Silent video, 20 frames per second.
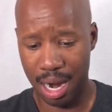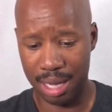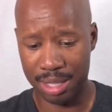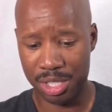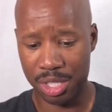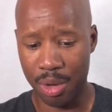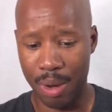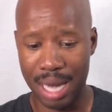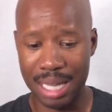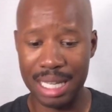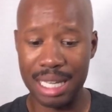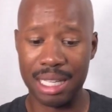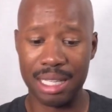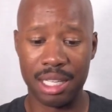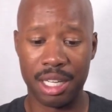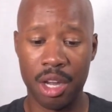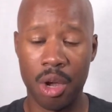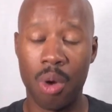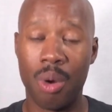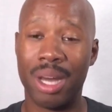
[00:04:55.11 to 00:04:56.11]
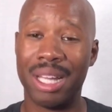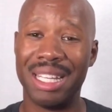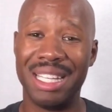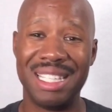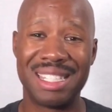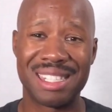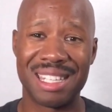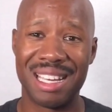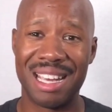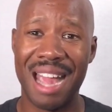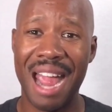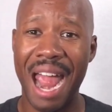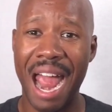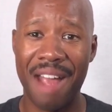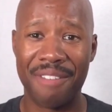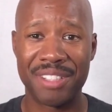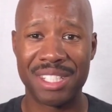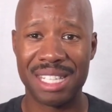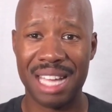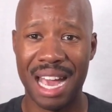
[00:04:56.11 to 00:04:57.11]
So I needed to go at least a
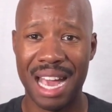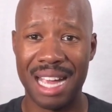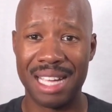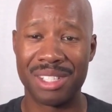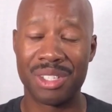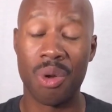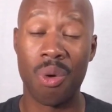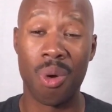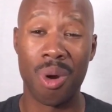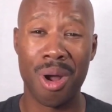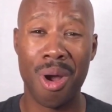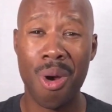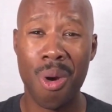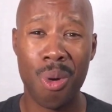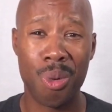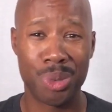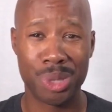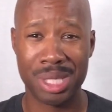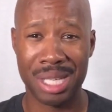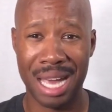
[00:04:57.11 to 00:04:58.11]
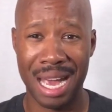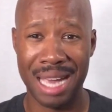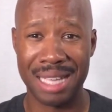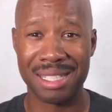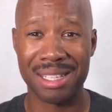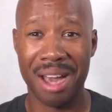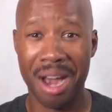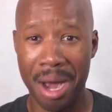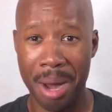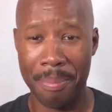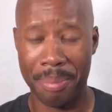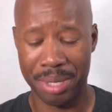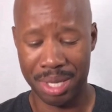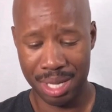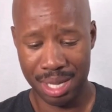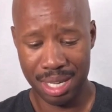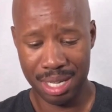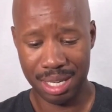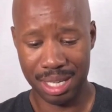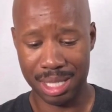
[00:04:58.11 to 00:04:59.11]
half size or a whole size up,
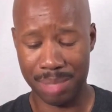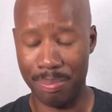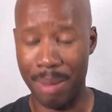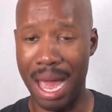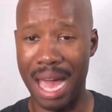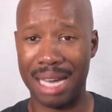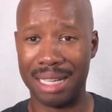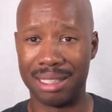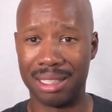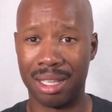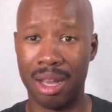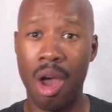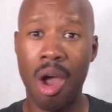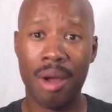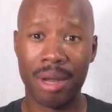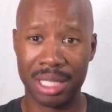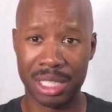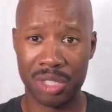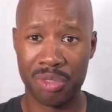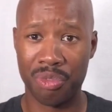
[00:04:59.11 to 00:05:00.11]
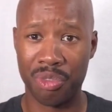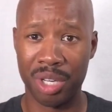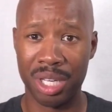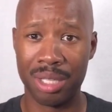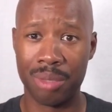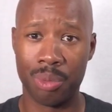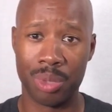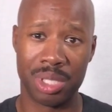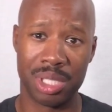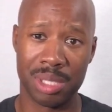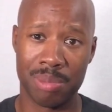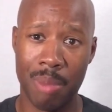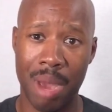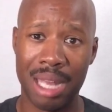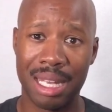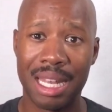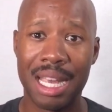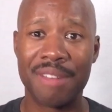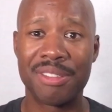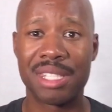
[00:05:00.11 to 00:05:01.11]
because my longest foot, which is
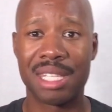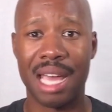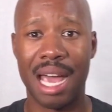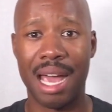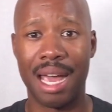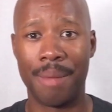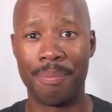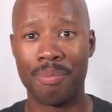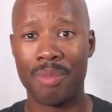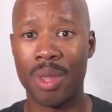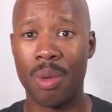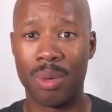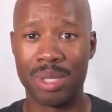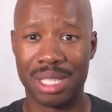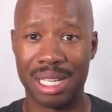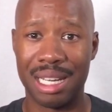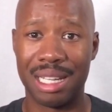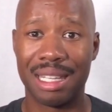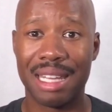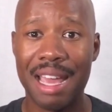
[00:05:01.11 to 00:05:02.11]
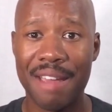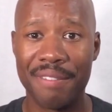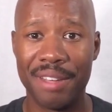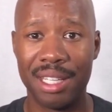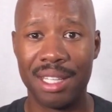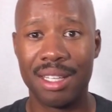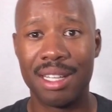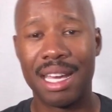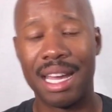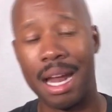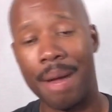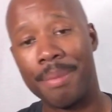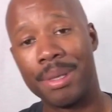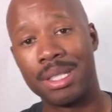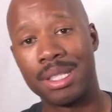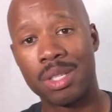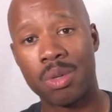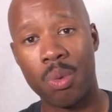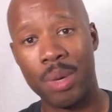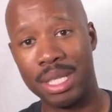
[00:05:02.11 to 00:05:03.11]
my left side, was an 11, and I've
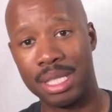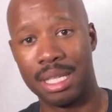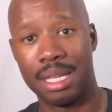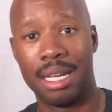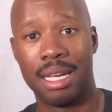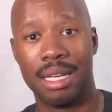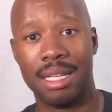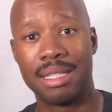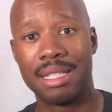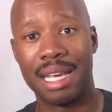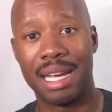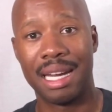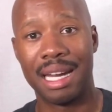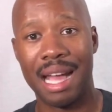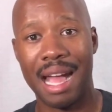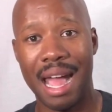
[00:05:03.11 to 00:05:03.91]
been squeezing in a 10 and a